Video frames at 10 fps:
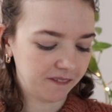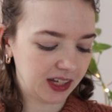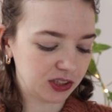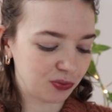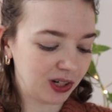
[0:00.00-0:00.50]

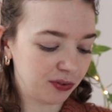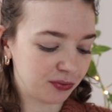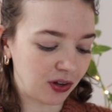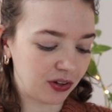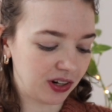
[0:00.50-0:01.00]
It's really
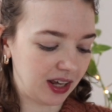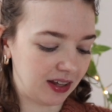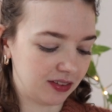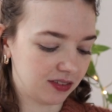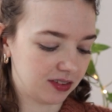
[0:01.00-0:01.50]
fun,
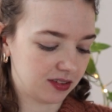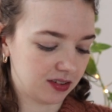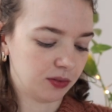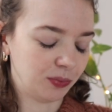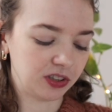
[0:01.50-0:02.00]
and
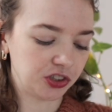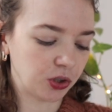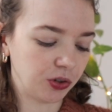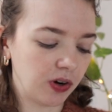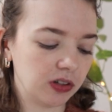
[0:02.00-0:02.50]
with the
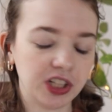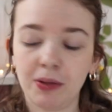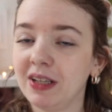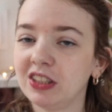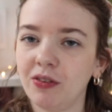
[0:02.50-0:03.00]
short rows
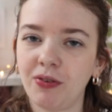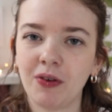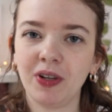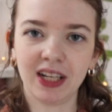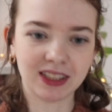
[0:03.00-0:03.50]
it makes it
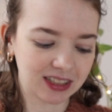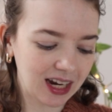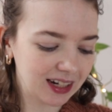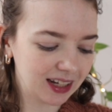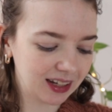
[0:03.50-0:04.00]
very
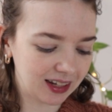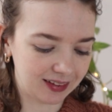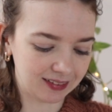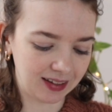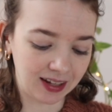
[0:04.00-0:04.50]
exciting
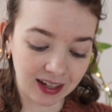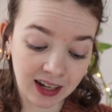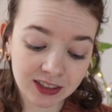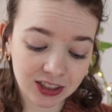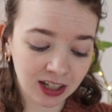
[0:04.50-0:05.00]
and
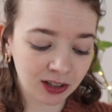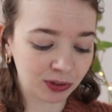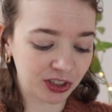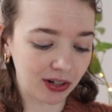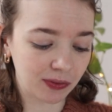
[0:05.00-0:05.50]
engaging,
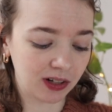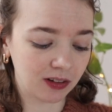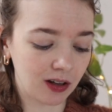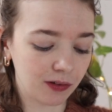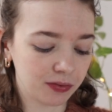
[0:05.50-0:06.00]
which I really
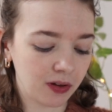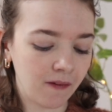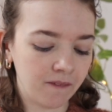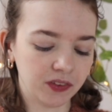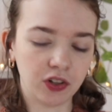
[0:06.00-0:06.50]
love.
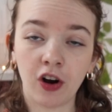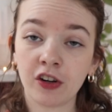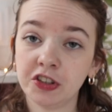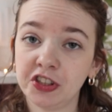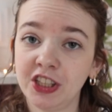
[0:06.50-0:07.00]
The
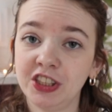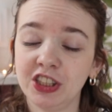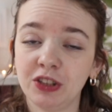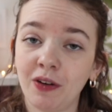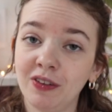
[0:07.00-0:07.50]
garter stitch
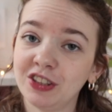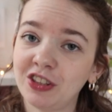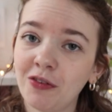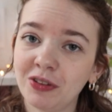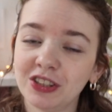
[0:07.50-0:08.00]
is very
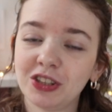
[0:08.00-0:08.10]
soft and